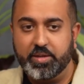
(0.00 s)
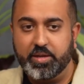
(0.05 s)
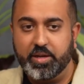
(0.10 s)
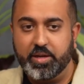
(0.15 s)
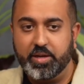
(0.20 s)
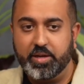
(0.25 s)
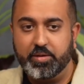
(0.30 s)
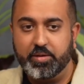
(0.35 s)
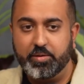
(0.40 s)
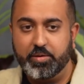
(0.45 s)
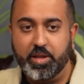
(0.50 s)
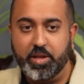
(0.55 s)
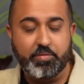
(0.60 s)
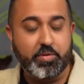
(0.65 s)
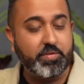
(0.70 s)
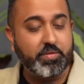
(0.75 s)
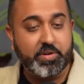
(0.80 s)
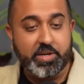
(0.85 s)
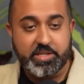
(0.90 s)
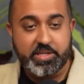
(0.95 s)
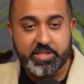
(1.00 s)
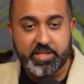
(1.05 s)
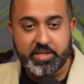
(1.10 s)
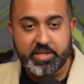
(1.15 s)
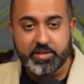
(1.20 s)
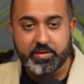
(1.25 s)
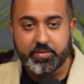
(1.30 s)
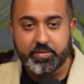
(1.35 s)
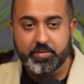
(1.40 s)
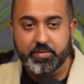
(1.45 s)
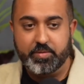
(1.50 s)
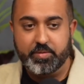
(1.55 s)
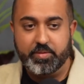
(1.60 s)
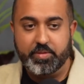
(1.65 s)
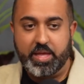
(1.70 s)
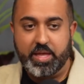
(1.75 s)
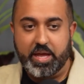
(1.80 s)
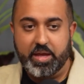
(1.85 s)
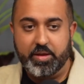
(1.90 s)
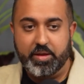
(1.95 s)
love of Krishna,
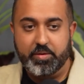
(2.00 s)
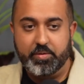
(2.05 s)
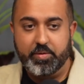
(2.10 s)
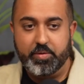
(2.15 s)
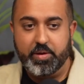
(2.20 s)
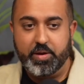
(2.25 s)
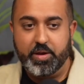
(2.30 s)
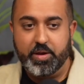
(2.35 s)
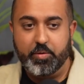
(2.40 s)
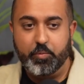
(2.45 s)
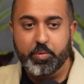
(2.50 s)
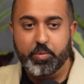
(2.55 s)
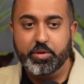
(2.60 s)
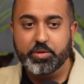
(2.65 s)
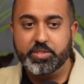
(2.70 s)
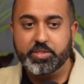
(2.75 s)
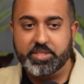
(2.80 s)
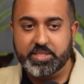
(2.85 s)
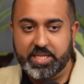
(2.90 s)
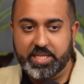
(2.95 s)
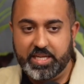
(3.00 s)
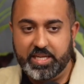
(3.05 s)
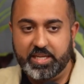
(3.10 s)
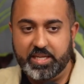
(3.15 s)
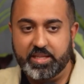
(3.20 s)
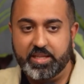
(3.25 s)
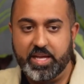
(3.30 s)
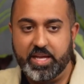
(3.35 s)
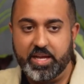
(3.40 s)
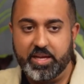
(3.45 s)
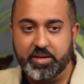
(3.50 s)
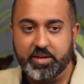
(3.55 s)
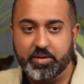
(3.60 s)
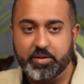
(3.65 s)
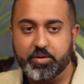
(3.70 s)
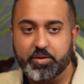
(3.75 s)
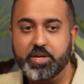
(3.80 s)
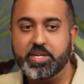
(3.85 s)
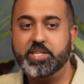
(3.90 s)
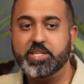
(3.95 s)
that we'll see that
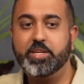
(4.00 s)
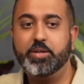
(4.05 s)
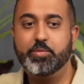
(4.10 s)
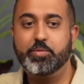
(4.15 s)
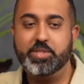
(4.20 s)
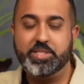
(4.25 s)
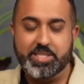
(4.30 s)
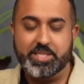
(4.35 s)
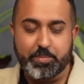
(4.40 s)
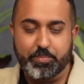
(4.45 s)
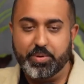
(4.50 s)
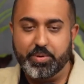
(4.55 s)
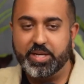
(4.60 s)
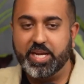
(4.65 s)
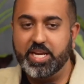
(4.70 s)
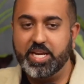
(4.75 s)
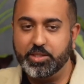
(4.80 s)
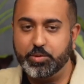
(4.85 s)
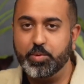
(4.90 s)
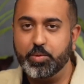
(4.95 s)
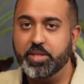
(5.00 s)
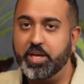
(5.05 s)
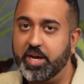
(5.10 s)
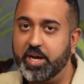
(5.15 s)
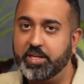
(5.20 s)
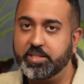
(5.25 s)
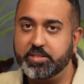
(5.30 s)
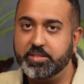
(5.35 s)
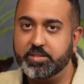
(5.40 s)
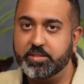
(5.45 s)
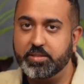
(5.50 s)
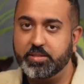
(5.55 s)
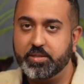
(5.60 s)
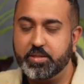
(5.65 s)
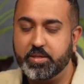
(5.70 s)
Krishna reciprocates with us.